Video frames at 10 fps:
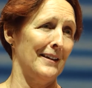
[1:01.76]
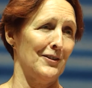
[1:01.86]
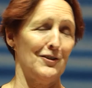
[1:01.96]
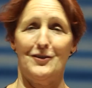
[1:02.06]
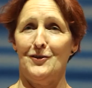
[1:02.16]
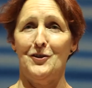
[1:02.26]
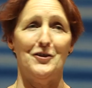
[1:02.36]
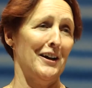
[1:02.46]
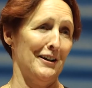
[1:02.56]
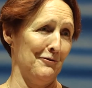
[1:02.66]
that to
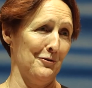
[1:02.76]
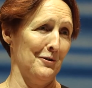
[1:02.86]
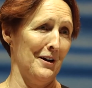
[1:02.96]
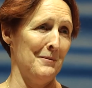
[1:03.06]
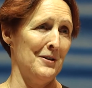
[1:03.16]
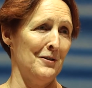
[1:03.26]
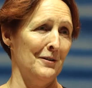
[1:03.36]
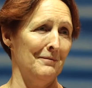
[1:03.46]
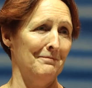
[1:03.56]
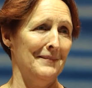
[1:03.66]
die for. I mean,
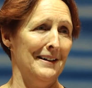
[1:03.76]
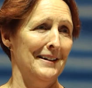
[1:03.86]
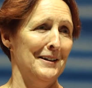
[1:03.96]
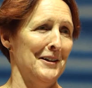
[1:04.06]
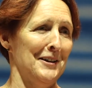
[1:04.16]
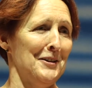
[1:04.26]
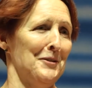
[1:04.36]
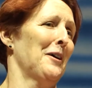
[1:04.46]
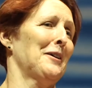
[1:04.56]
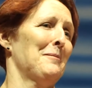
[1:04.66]
you're, you
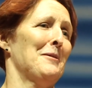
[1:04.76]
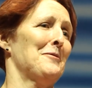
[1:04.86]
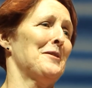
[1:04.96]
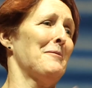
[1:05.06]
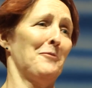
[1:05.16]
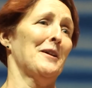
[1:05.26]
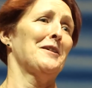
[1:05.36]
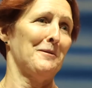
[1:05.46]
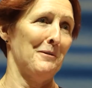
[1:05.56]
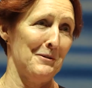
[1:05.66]
know, I can't believe, the day before
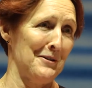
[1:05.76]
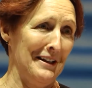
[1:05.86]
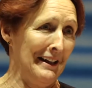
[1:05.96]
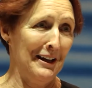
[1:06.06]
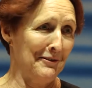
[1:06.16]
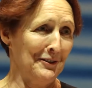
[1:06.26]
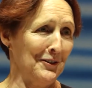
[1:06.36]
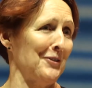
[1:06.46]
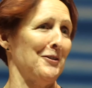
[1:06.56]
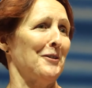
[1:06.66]
yesterday we were seeing
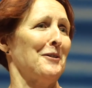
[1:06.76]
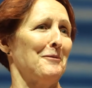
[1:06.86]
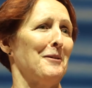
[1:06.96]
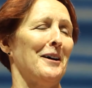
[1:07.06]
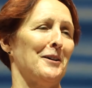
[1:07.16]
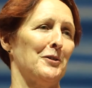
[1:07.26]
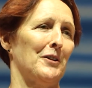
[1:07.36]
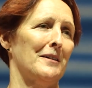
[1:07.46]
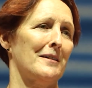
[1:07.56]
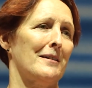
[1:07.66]
elephants in the wild
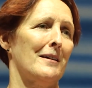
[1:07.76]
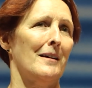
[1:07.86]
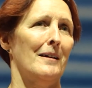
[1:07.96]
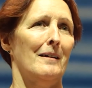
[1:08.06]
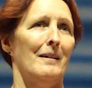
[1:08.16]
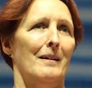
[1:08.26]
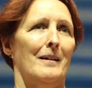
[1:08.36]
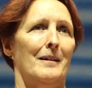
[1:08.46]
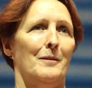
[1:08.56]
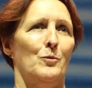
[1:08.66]
and
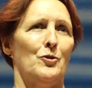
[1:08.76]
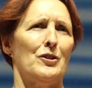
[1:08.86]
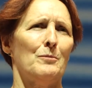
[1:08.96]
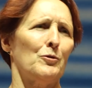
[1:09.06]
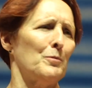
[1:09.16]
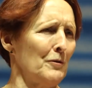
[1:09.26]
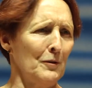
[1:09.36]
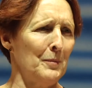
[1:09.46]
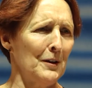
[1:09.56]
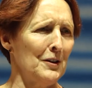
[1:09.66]
watching the most beautiful
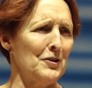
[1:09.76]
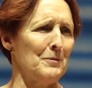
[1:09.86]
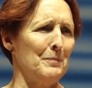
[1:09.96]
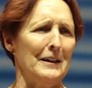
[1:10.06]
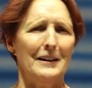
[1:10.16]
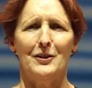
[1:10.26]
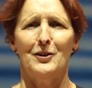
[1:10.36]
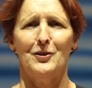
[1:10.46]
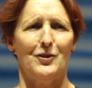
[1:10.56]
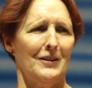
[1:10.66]
birds,
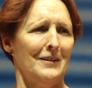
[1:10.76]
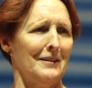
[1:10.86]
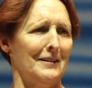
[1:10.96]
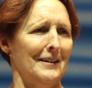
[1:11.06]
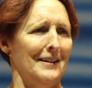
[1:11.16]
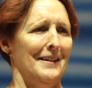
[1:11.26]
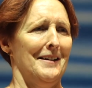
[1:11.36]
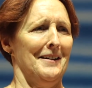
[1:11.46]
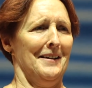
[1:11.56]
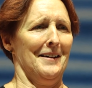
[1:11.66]
bee-eaters and,
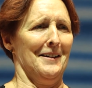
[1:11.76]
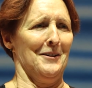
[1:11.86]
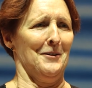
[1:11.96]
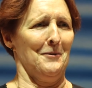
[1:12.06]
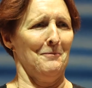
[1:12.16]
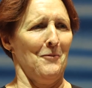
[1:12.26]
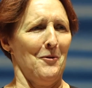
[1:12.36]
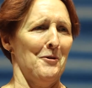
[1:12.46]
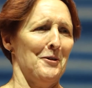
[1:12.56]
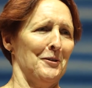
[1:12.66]
you know,
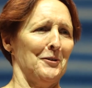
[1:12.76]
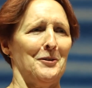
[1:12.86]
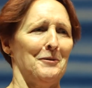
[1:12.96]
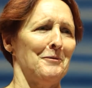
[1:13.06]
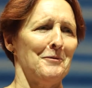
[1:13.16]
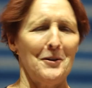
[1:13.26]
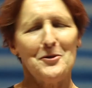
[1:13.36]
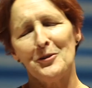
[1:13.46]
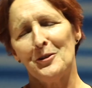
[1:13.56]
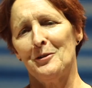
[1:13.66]
orioles, and
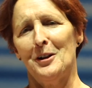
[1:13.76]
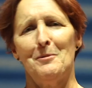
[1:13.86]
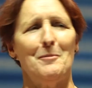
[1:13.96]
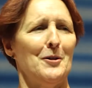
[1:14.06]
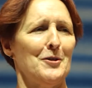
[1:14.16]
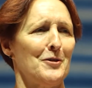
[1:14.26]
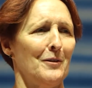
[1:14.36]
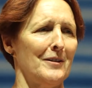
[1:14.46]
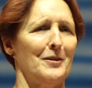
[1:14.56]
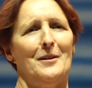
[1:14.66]
just incredible birds. So
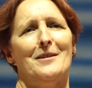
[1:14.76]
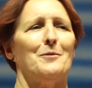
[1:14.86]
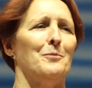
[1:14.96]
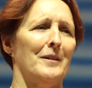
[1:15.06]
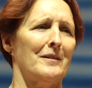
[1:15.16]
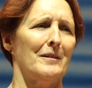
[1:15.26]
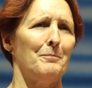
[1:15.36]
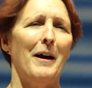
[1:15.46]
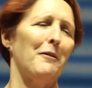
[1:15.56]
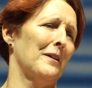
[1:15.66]
it's a
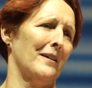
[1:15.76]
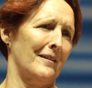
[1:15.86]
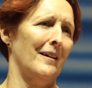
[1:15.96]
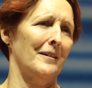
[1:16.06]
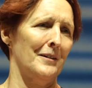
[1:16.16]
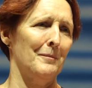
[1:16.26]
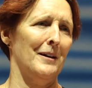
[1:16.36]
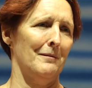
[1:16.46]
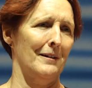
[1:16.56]
paradise island in many